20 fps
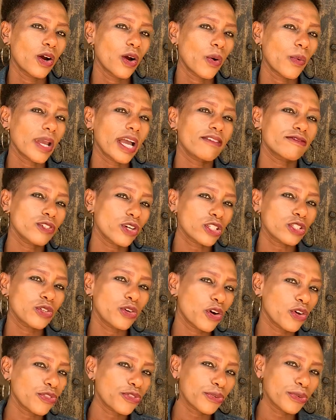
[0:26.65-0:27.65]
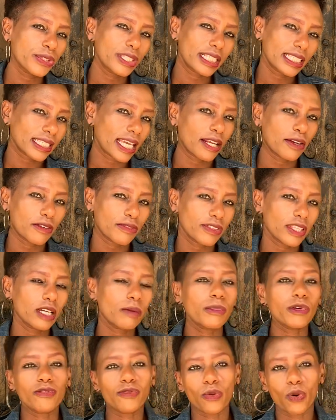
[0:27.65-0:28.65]
we have not gone through this kind of thing
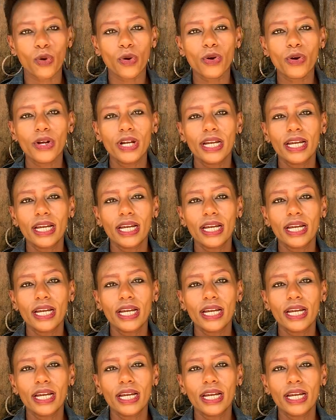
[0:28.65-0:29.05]
before